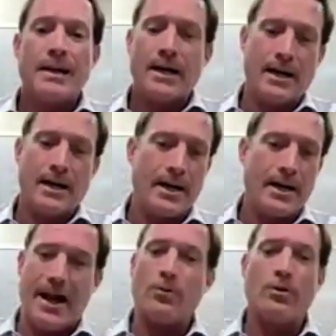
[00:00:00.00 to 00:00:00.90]
and
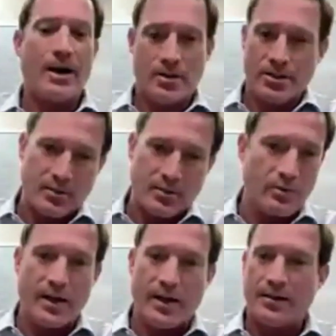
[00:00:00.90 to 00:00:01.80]
outliers
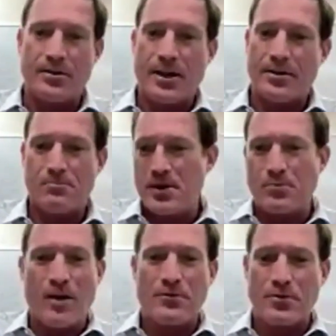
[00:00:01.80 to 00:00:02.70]
and
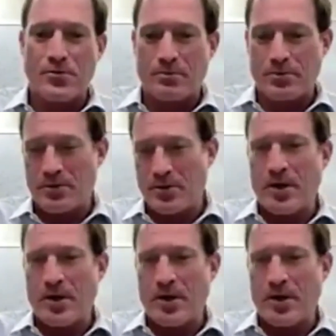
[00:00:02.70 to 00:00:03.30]
big revenue number,